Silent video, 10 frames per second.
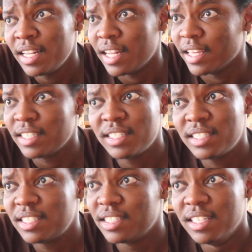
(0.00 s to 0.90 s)
like
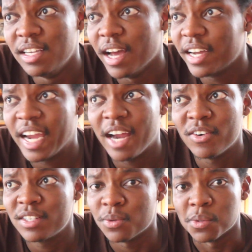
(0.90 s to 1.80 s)
her
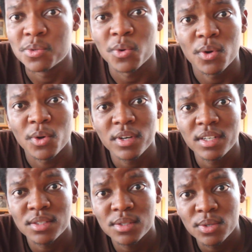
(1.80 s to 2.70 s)
character was so
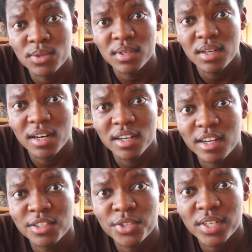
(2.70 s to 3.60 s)
loyal to her
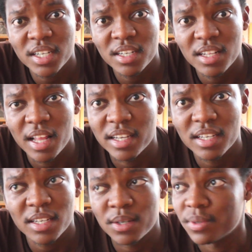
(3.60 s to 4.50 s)
country.
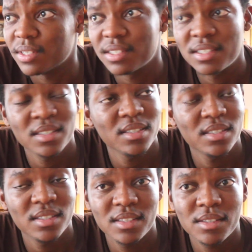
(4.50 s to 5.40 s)
Like it was
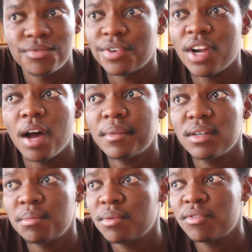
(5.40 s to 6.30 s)

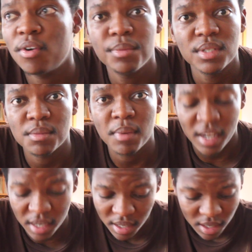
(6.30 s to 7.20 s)
phenomenal performance by
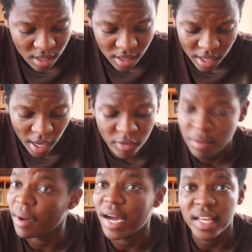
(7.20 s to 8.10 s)

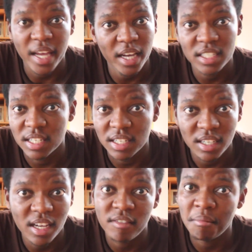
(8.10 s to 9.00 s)
everybody
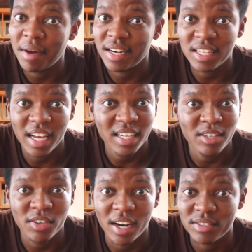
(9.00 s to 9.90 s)
actually. Everybody had
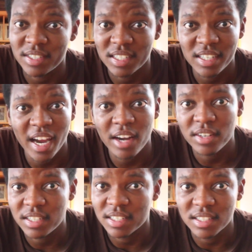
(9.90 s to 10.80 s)
grounded
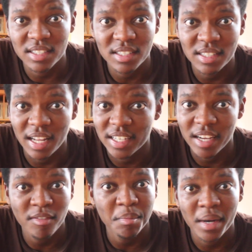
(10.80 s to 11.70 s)
characters. Like
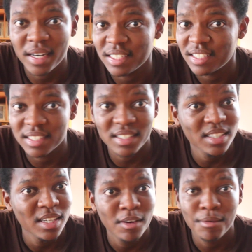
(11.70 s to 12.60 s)
everybody
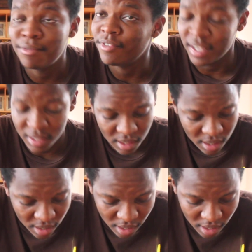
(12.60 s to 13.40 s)
just fit.